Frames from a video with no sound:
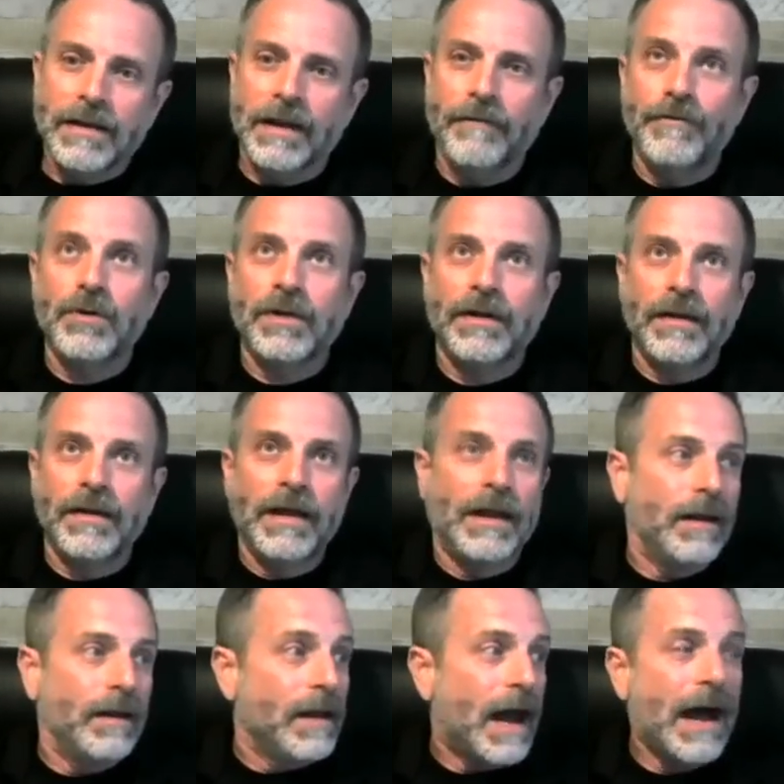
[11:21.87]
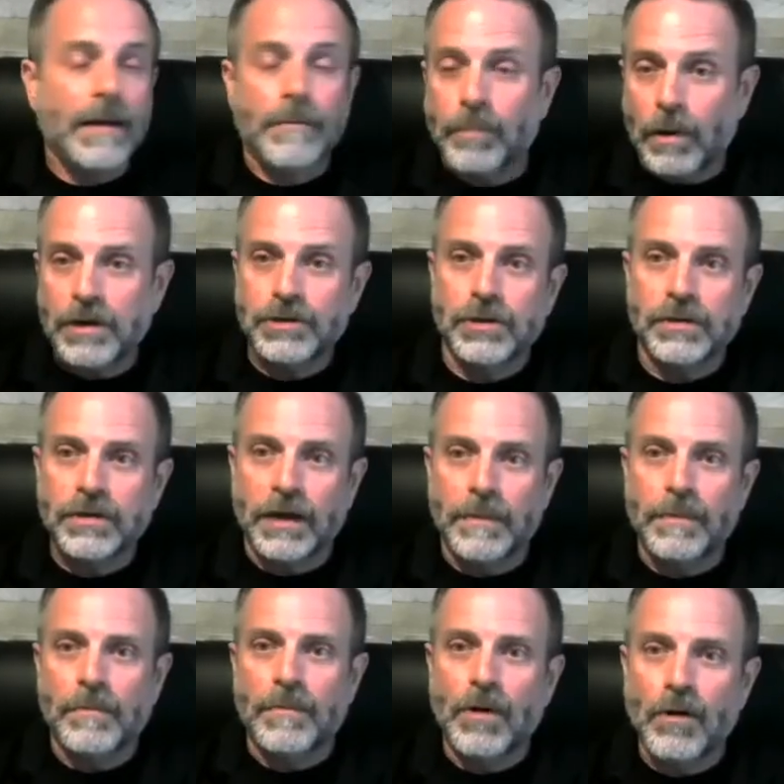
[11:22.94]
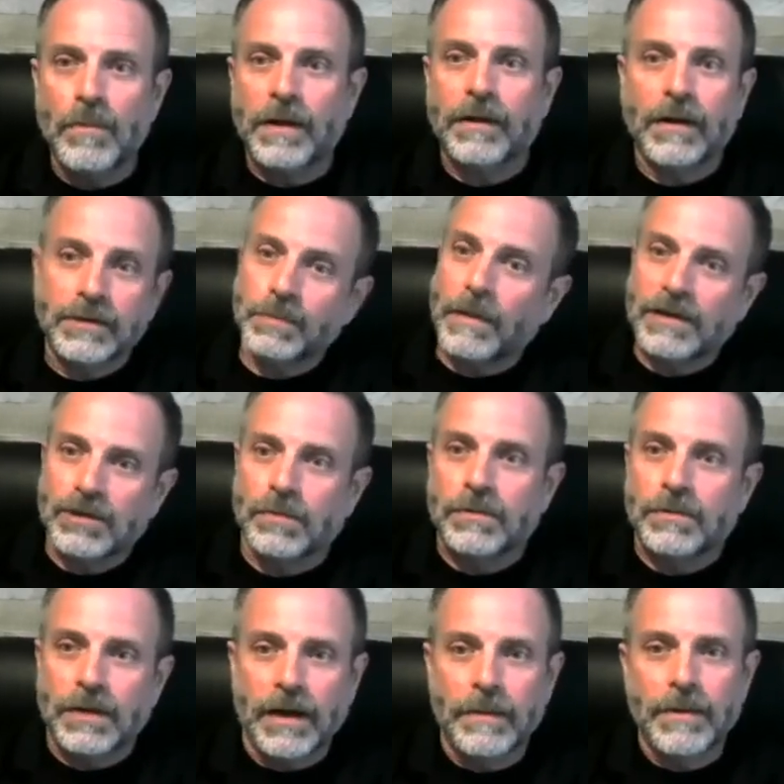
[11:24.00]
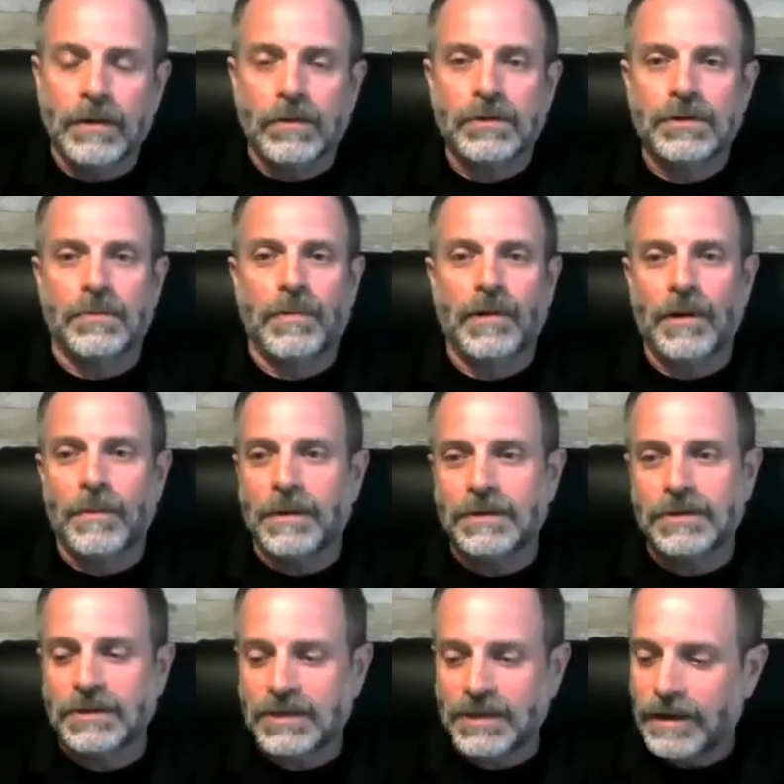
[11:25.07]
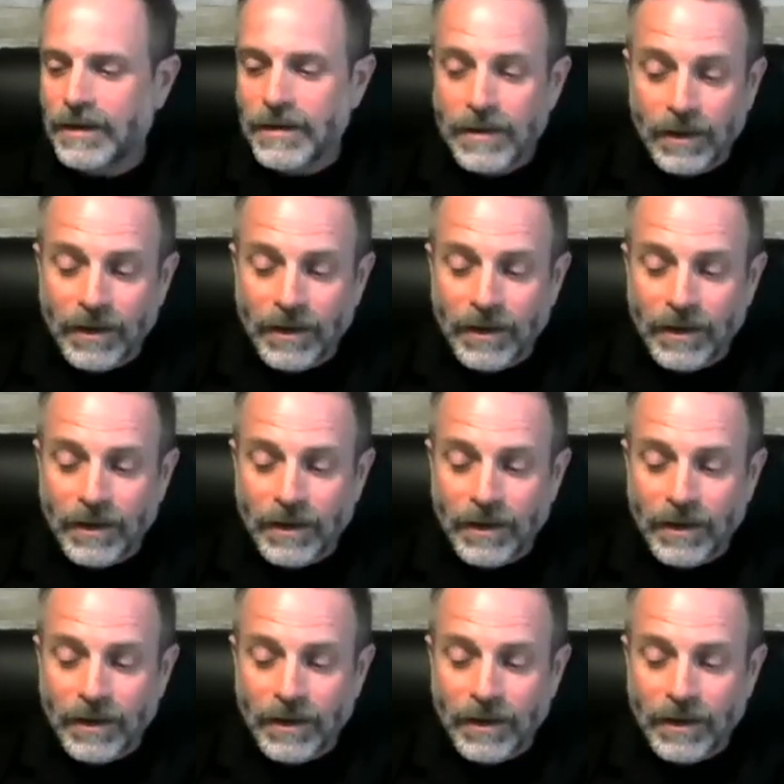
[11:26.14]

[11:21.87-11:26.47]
And if you can, at a non-pressure type of moment, spend some time in those departments and say,